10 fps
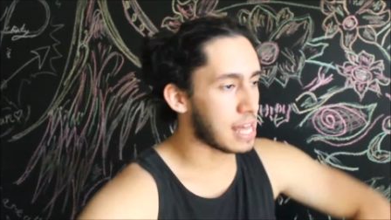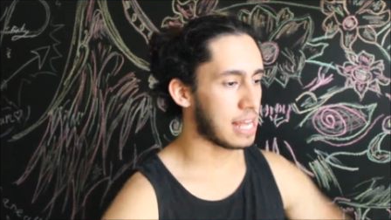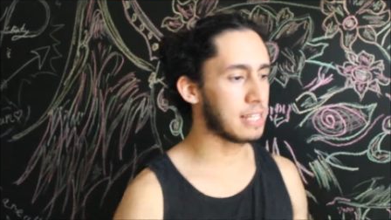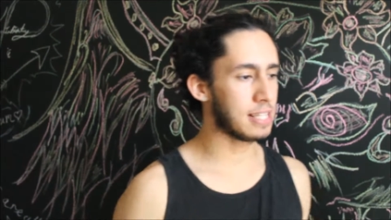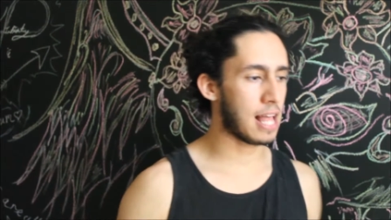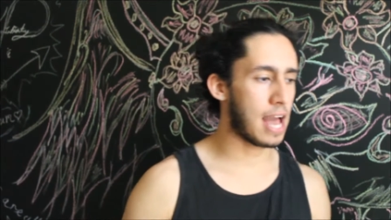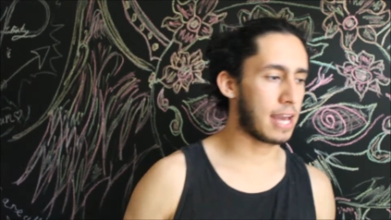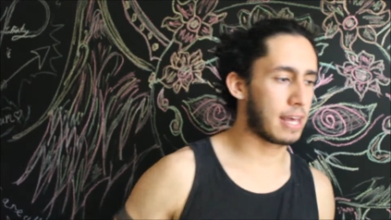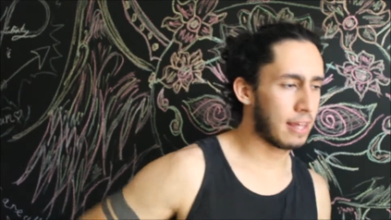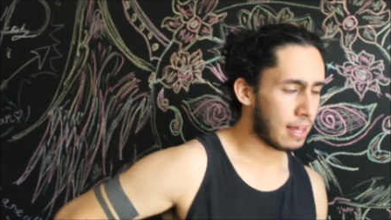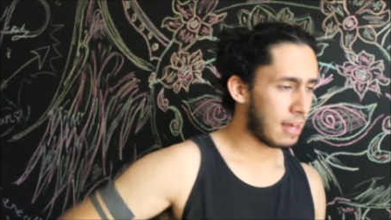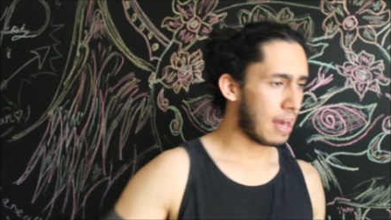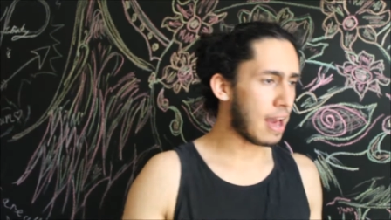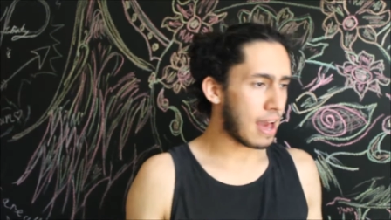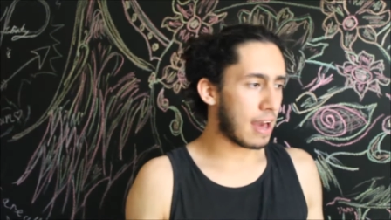And he's like,
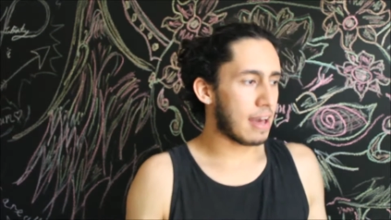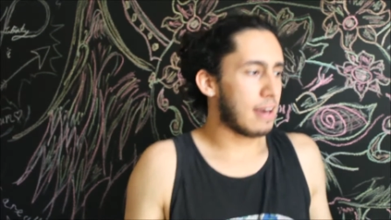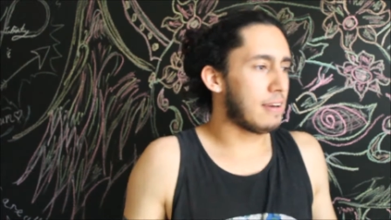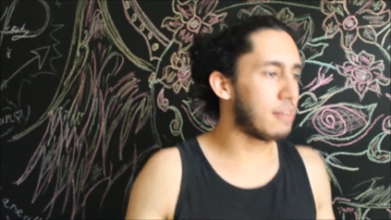hey,